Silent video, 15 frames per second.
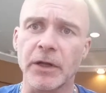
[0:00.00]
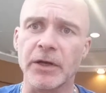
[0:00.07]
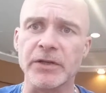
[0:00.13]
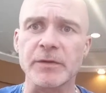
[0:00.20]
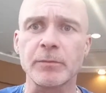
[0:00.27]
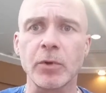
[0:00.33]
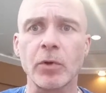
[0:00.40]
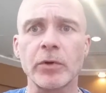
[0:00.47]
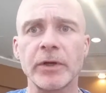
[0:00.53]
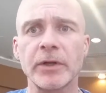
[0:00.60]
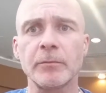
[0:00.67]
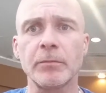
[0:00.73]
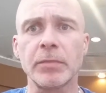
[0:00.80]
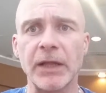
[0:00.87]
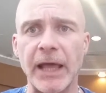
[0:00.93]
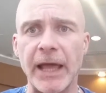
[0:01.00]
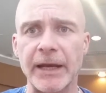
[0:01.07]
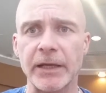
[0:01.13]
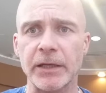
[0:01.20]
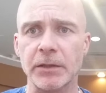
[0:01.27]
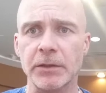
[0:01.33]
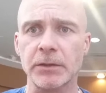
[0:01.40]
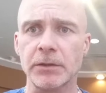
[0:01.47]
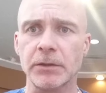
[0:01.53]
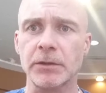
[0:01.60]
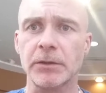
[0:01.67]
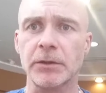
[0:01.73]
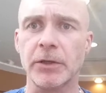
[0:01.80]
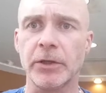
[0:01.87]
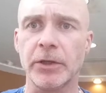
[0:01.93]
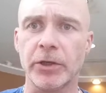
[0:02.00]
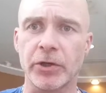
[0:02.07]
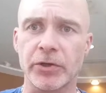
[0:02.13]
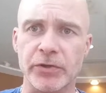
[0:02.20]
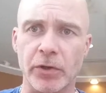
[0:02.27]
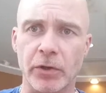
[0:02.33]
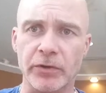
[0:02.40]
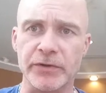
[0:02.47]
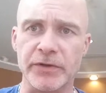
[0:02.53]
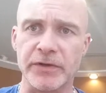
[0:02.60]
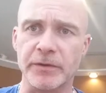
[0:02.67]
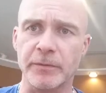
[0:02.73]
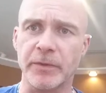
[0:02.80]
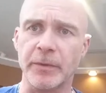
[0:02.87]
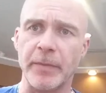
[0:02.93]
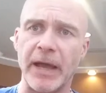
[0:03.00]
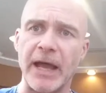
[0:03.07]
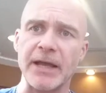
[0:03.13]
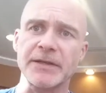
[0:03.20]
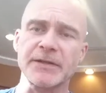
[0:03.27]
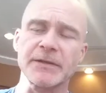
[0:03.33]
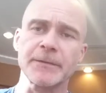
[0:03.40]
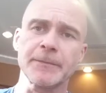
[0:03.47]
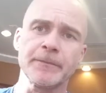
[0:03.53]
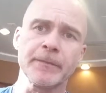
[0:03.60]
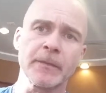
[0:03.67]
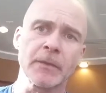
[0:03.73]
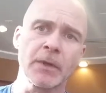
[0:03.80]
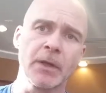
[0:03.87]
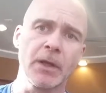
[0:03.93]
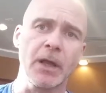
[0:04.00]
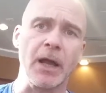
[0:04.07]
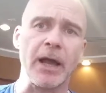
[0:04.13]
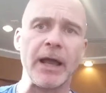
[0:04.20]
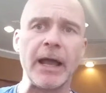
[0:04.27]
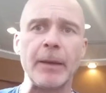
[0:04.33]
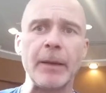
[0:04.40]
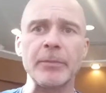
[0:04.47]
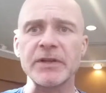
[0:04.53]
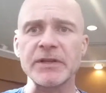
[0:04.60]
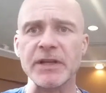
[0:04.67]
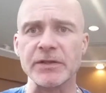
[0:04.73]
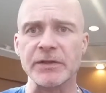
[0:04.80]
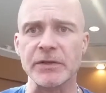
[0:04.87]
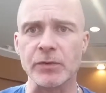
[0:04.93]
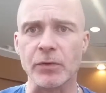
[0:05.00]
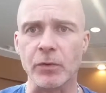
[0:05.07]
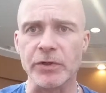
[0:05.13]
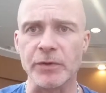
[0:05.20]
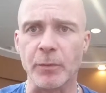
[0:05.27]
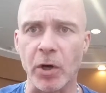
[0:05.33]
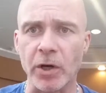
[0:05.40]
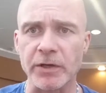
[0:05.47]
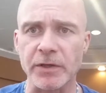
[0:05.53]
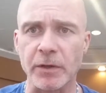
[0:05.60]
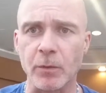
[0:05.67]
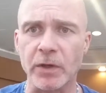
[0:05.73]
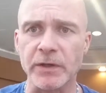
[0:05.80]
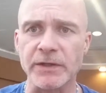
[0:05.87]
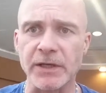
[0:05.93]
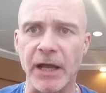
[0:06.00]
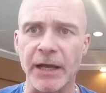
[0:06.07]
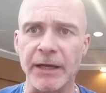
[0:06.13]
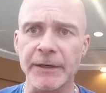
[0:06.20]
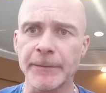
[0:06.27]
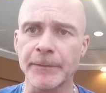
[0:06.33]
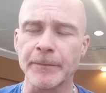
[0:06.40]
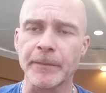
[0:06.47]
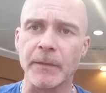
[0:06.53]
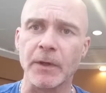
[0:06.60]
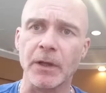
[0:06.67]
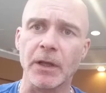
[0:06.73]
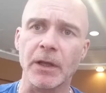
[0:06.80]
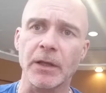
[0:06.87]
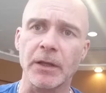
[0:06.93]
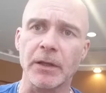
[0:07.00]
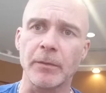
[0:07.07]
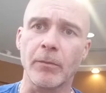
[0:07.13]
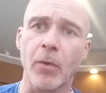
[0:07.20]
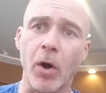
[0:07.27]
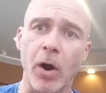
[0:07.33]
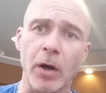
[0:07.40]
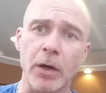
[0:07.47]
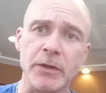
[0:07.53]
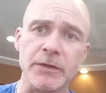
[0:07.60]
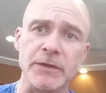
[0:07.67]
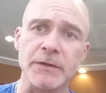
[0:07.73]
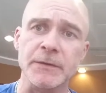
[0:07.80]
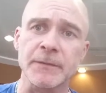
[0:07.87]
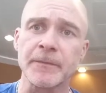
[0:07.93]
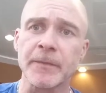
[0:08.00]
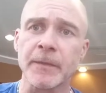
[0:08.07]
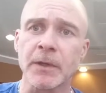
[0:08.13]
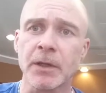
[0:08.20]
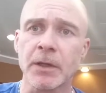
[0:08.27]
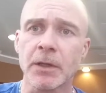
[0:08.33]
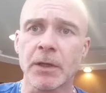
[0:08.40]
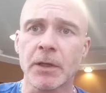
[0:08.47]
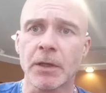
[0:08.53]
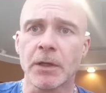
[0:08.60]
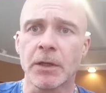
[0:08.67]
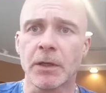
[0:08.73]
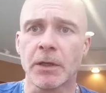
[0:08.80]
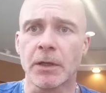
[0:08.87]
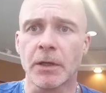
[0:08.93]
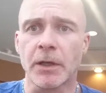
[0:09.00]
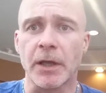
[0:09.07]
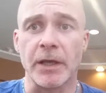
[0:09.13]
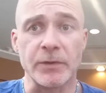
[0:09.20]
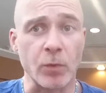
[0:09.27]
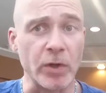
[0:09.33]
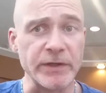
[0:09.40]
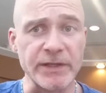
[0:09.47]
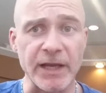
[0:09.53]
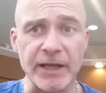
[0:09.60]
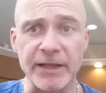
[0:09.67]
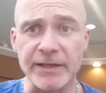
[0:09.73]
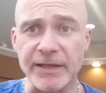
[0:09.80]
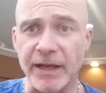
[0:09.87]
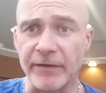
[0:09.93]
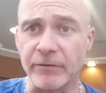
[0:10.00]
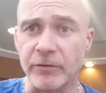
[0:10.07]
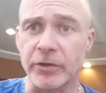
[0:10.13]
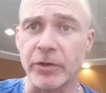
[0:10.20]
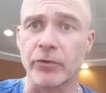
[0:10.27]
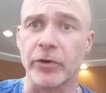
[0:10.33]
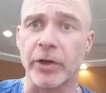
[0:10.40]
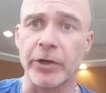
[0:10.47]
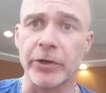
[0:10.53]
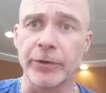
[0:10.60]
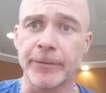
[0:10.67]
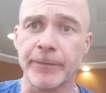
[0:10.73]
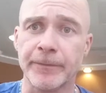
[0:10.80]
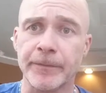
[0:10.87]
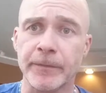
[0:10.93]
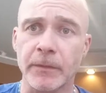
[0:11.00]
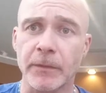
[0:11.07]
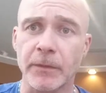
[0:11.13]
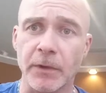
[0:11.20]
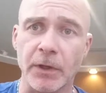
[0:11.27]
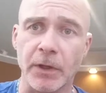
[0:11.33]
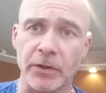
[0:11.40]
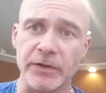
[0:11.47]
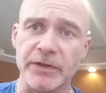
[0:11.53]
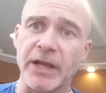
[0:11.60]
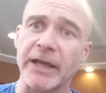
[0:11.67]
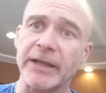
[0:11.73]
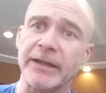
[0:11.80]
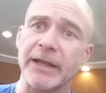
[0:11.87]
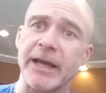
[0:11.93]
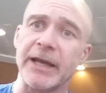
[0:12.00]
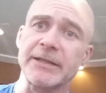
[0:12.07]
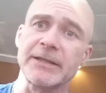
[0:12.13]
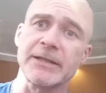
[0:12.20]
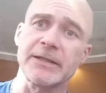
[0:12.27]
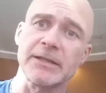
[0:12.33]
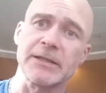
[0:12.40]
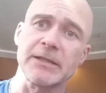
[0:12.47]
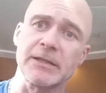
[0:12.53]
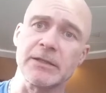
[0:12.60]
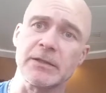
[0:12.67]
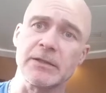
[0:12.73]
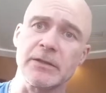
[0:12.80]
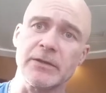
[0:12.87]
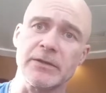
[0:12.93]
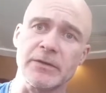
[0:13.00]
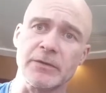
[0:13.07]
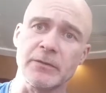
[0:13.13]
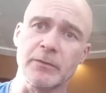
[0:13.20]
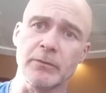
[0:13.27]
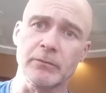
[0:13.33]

an exploding planet in our solar system in the past. Iapetus has the scorch marks on one side, and then Mars has one side that's heavily cratered, the other side is